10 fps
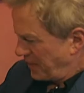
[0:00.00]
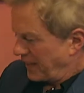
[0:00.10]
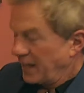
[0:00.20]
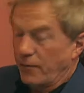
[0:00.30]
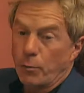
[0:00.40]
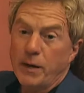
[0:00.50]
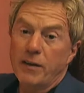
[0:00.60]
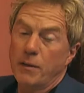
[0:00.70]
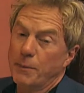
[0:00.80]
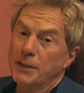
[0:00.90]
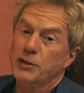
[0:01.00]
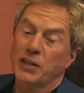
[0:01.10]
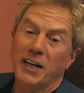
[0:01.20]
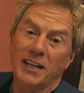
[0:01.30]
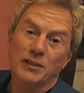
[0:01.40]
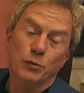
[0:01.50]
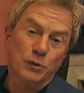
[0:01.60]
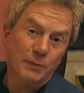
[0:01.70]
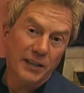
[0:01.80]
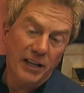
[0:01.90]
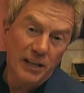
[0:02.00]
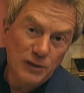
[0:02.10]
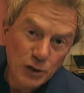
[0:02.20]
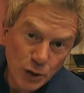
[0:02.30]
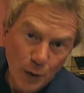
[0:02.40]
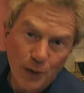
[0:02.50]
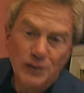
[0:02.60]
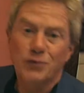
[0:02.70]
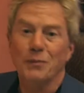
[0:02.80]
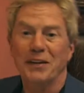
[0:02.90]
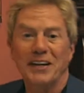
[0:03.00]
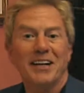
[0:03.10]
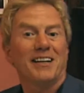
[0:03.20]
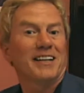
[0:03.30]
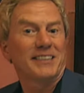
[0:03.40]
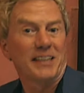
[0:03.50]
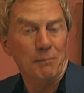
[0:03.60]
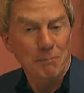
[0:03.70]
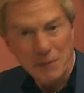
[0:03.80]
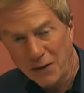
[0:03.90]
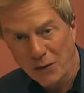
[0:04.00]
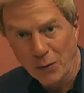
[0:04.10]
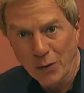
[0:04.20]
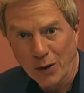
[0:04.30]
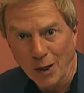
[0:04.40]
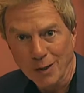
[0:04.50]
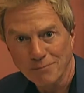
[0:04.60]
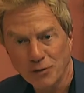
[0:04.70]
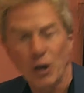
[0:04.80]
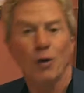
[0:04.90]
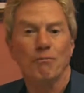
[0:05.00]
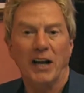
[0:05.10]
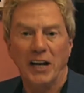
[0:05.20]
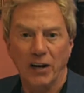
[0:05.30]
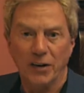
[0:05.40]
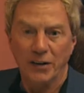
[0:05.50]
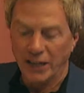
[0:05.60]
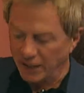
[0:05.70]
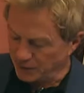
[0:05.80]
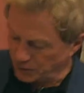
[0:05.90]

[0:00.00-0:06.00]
Now, for me, the big challenge was making a choice from the eclectic menu here. So I narrowed it down